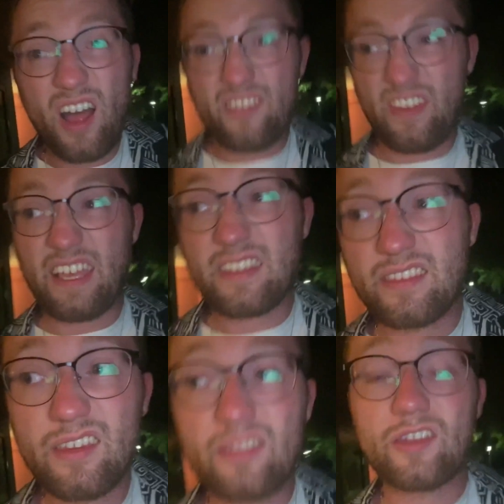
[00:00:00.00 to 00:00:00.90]
I think
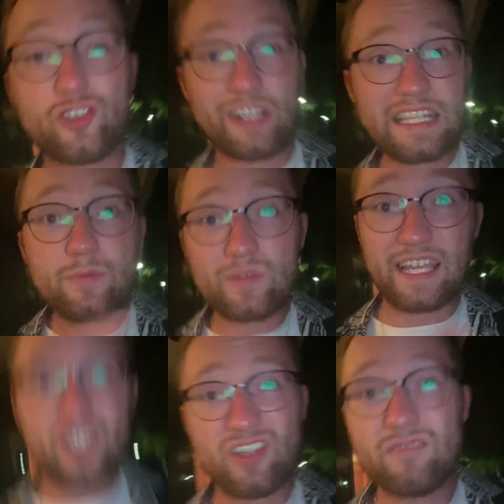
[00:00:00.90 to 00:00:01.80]
that the
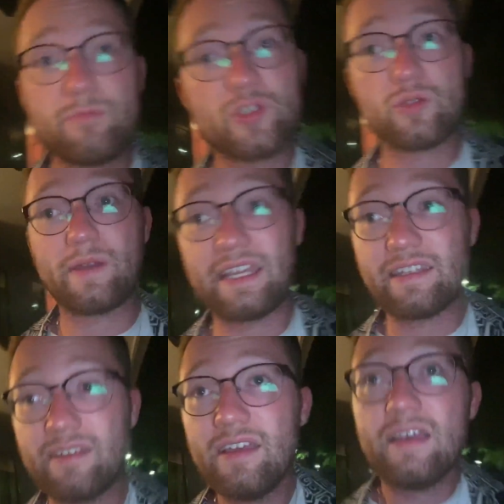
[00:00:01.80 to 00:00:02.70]
transportation
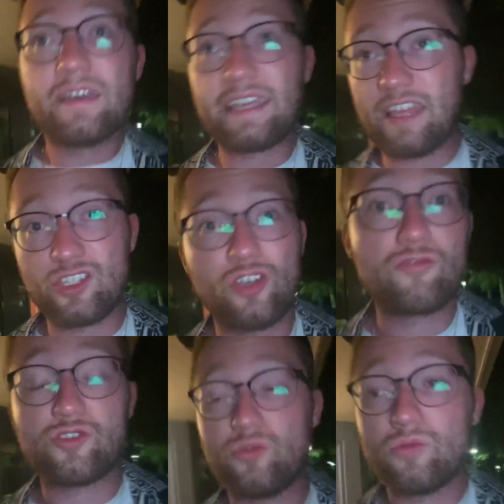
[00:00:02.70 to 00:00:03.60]
between getting to your
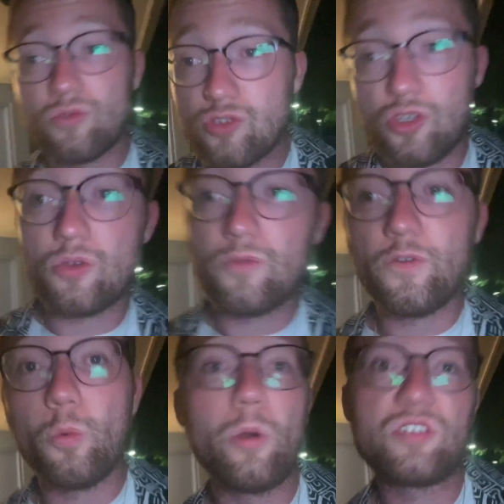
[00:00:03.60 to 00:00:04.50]
resort to
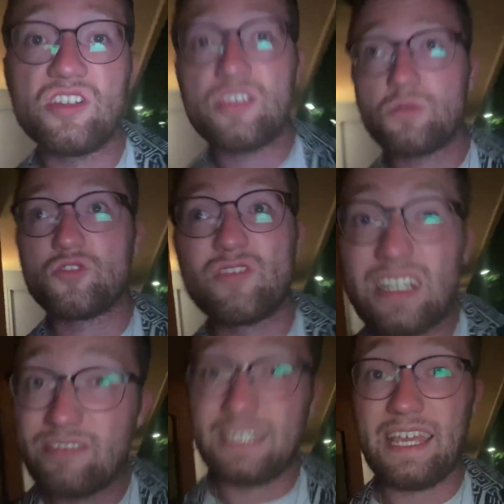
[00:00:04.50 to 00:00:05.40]
Fort Wilderness was really,
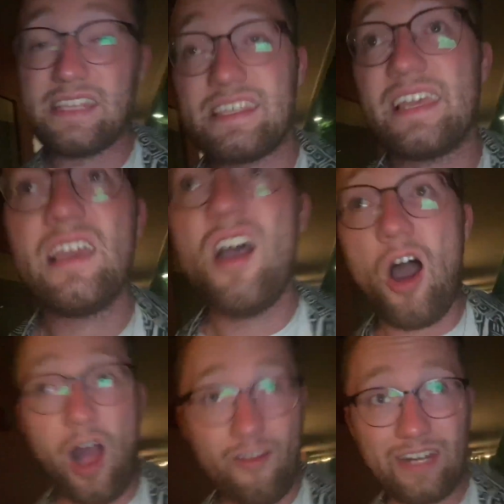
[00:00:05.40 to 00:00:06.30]
really easy.
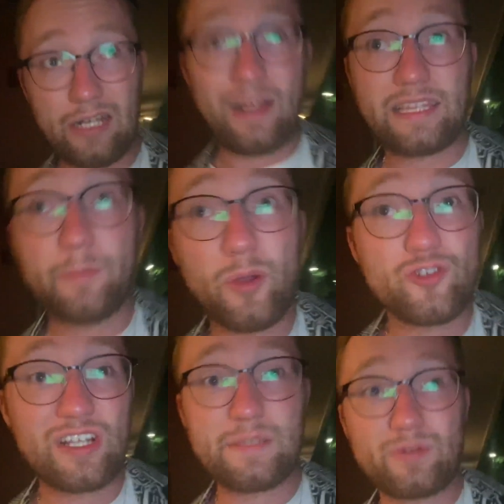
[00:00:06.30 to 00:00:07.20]
I really liked the boat
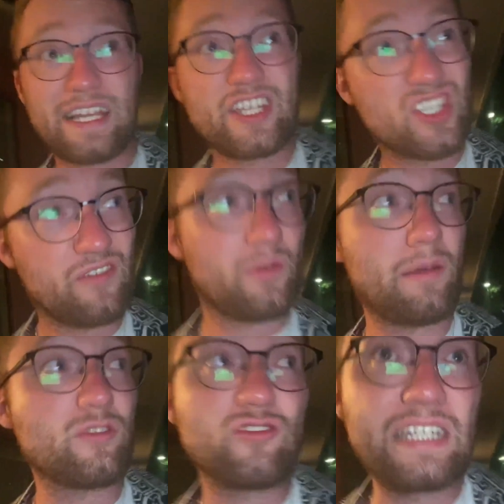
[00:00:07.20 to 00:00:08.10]
transportation. I thought that
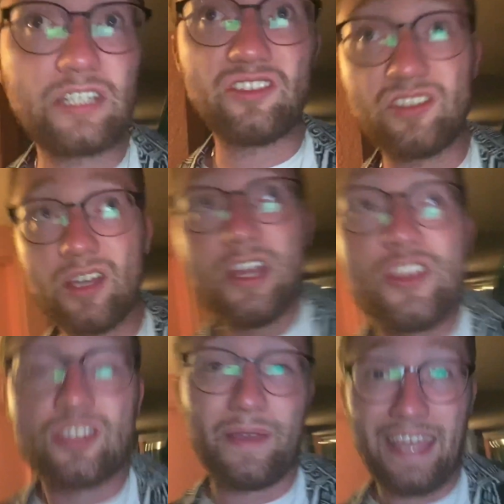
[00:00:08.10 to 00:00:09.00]
was really good.
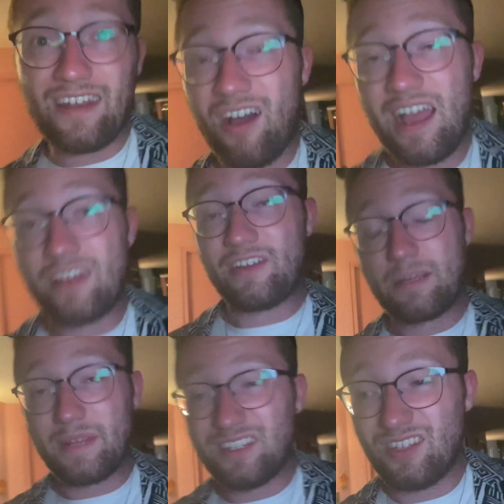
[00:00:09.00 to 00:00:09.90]
So again, I highly
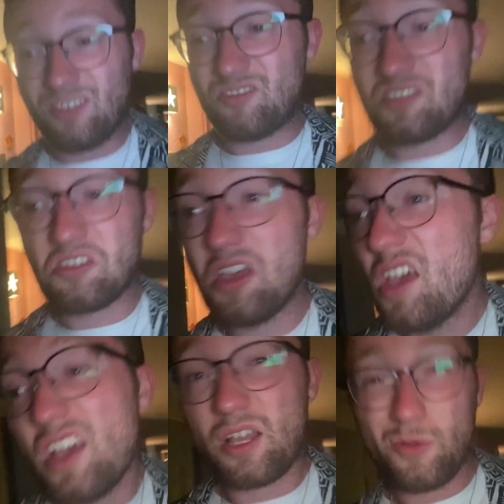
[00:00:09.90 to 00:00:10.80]
recommend that you just
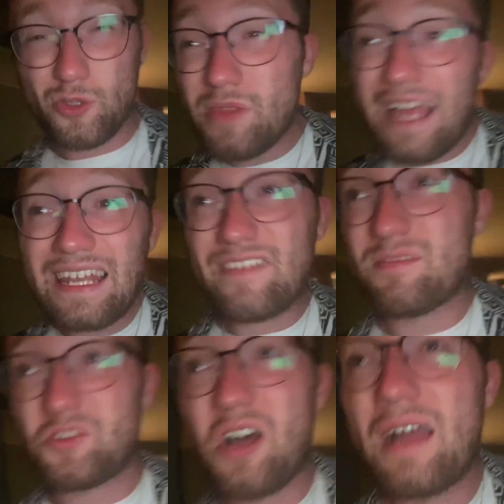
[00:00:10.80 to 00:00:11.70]
go and do that. Leave some
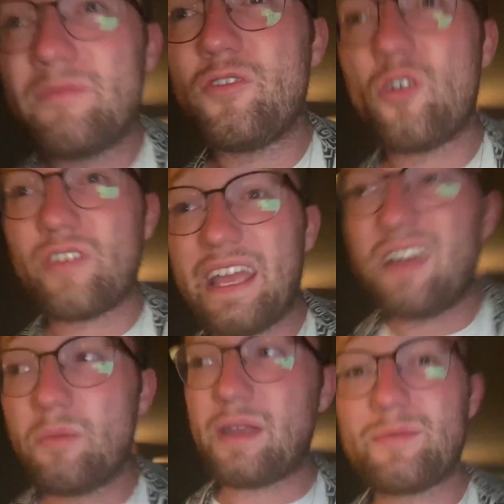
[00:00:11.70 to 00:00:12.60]
time for it. I
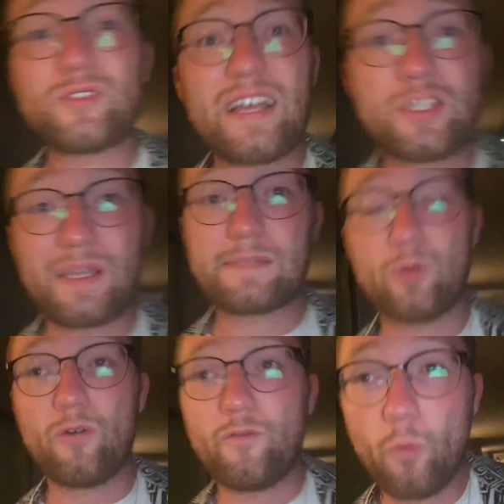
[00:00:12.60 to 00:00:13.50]
mean, it was nice to
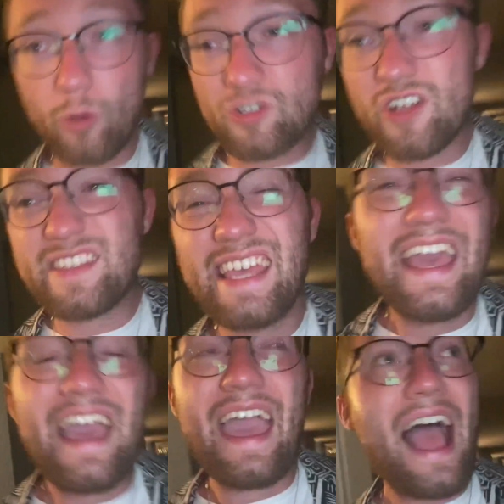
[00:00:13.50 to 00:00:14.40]
explore Fort Wilderness.
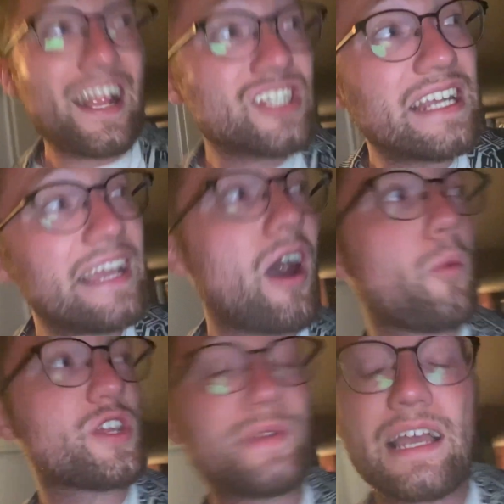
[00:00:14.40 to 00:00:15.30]
Actually, I
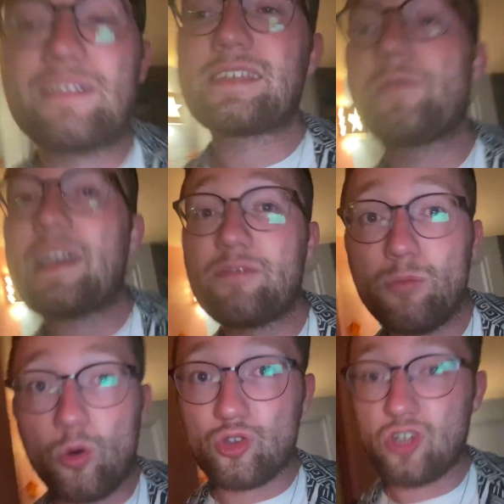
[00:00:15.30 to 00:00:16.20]
wish we gave ourselves even
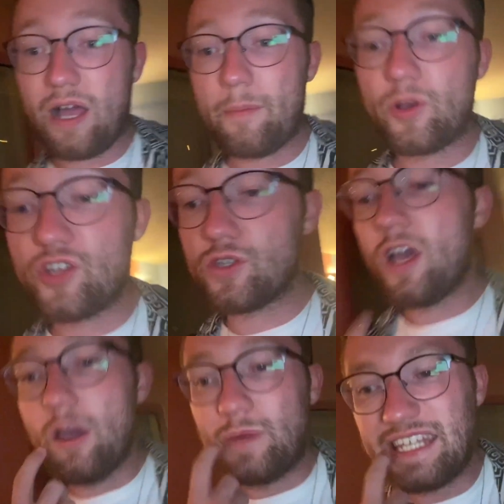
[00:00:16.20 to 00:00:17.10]
more time because
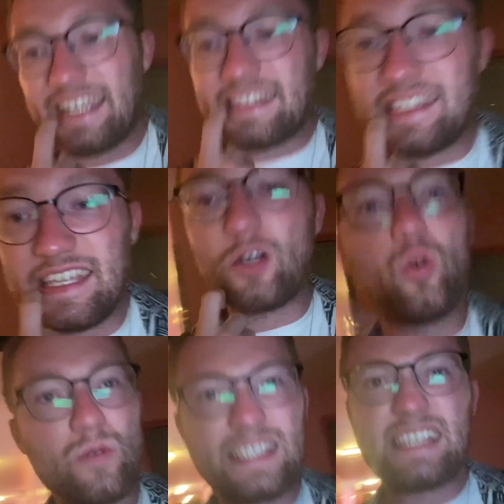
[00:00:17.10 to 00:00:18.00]
we didn't get to see the
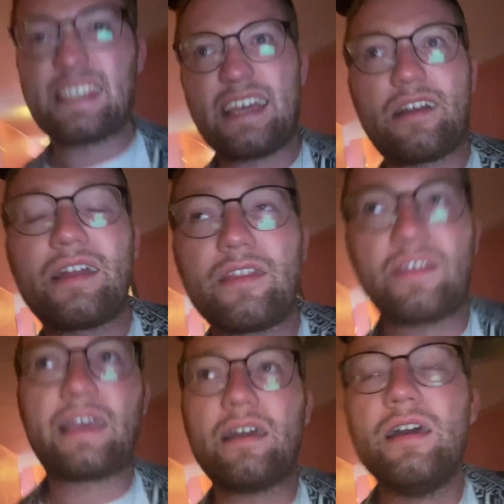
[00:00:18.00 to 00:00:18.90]
horses and that kind of thing.